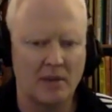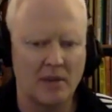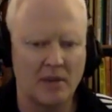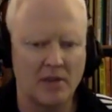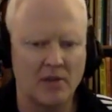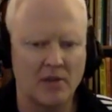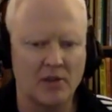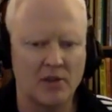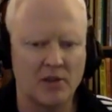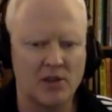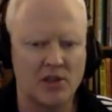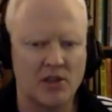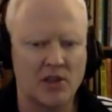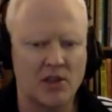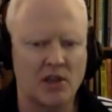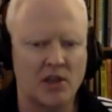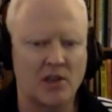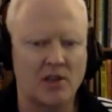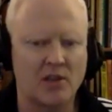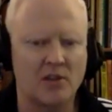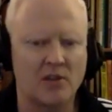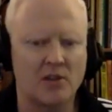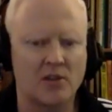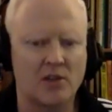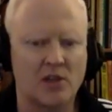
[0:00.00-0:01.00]
but you're just
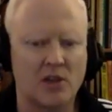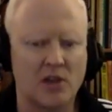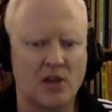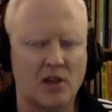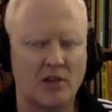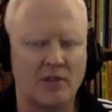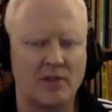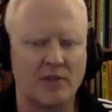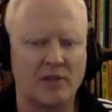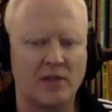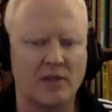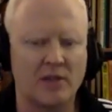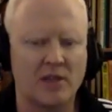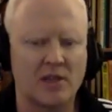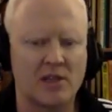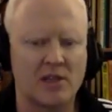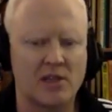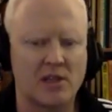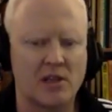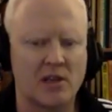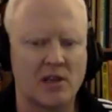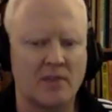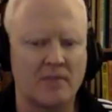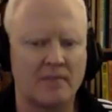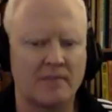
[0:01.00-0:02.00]
kind of in
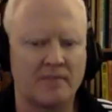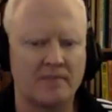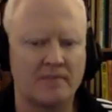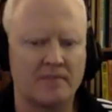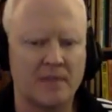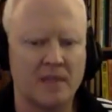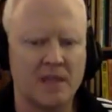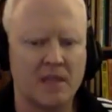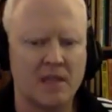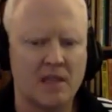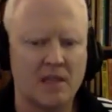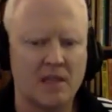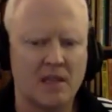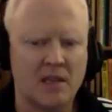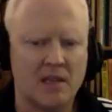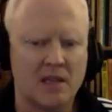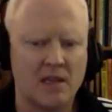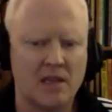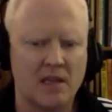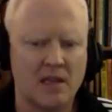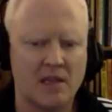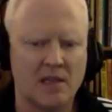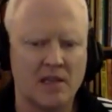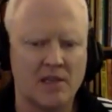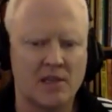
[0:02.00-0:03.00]

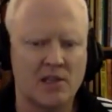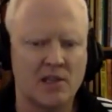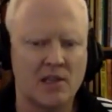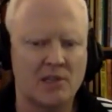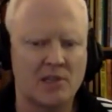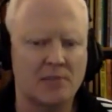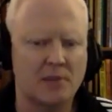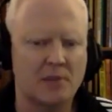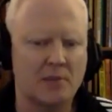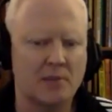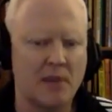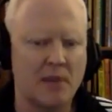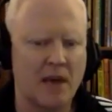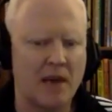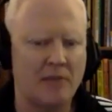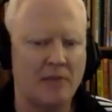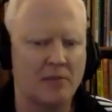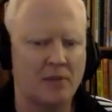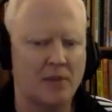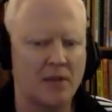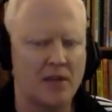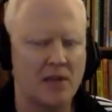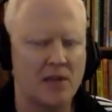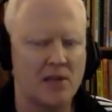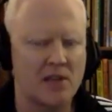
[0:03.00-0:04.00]
this deeply bad
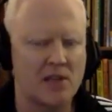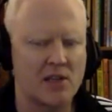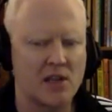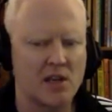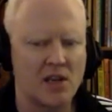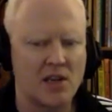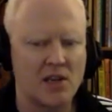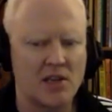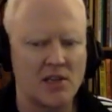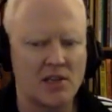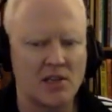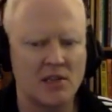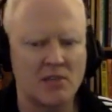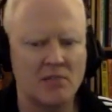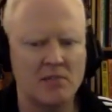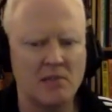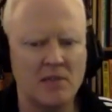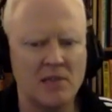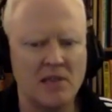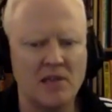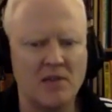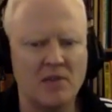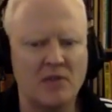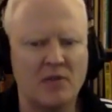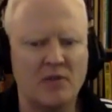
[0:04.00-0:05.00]
place. To
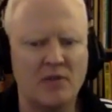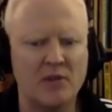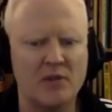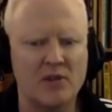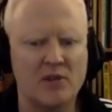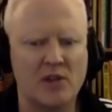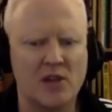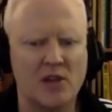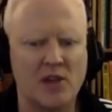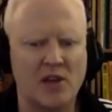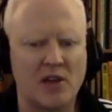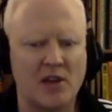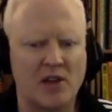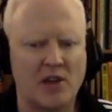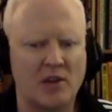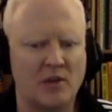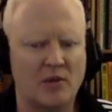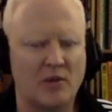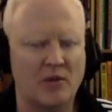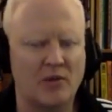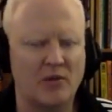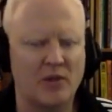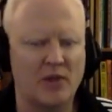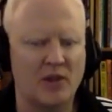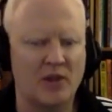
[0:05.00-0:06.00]
me, it feels like
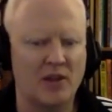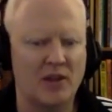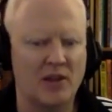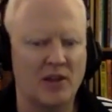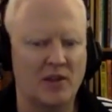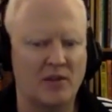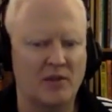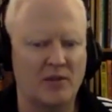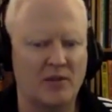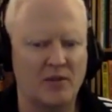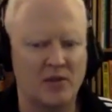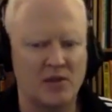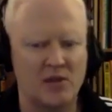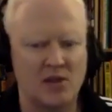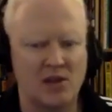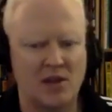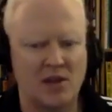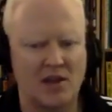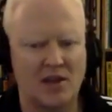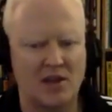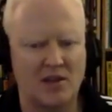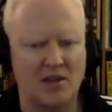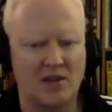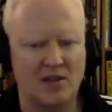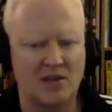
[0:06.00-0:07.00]
it feels like
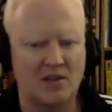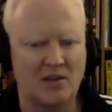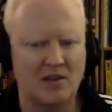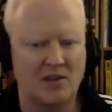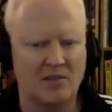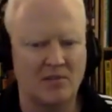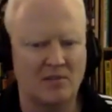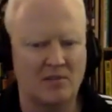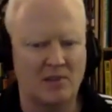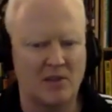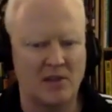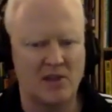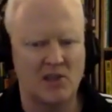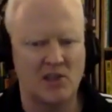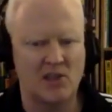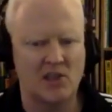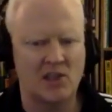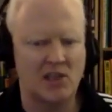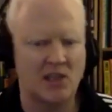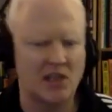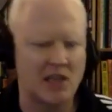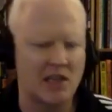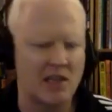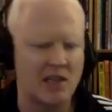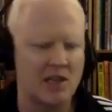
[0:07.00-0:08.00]
my
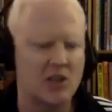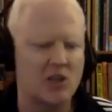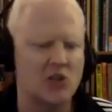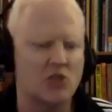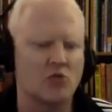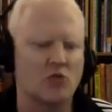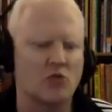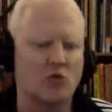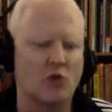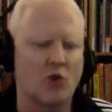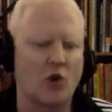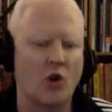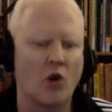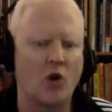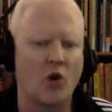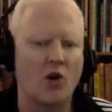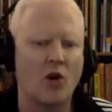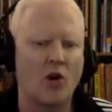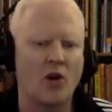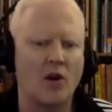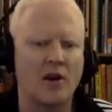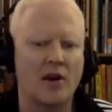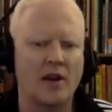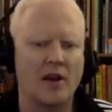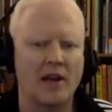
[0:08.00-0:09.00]
skin is
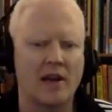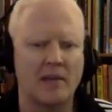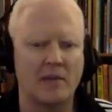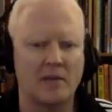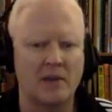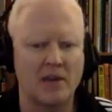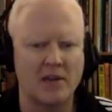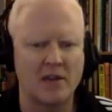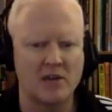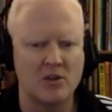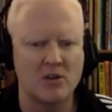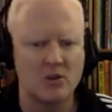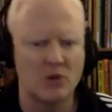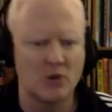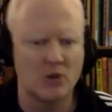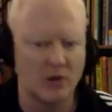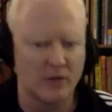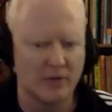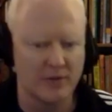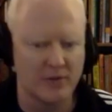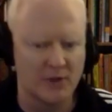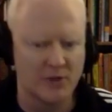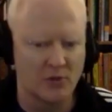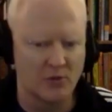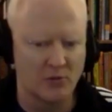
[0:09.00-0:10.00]
wrong and my
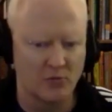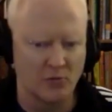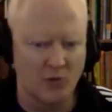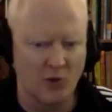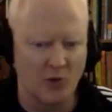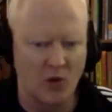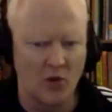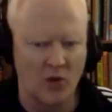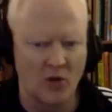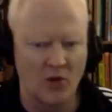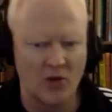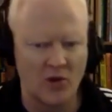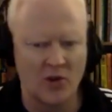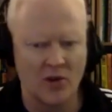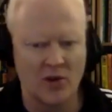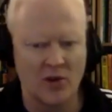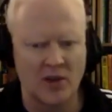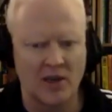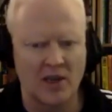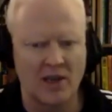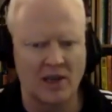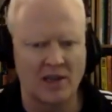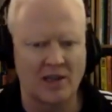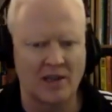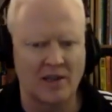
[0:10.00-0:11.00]
nerves are wrong
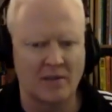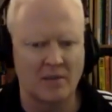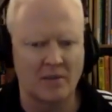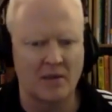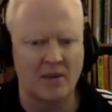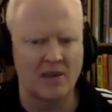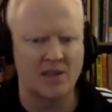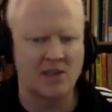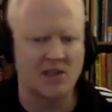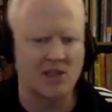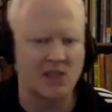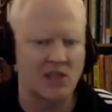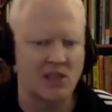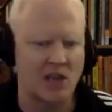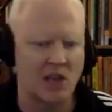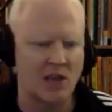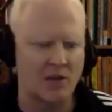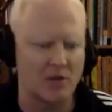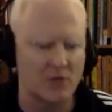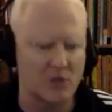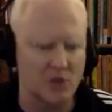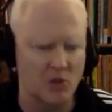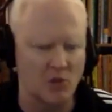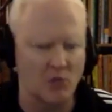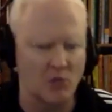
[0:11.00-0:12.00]
and like my
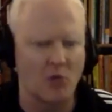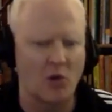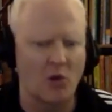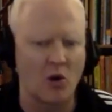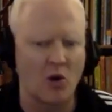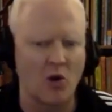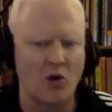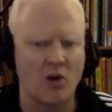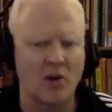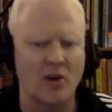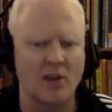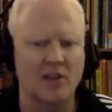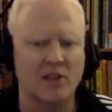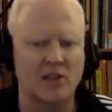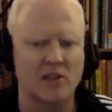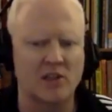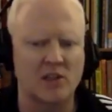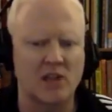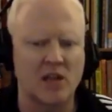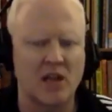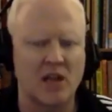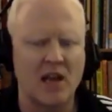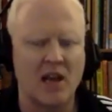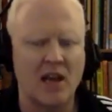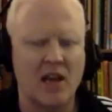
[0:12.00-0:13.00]
cells are wrong. It just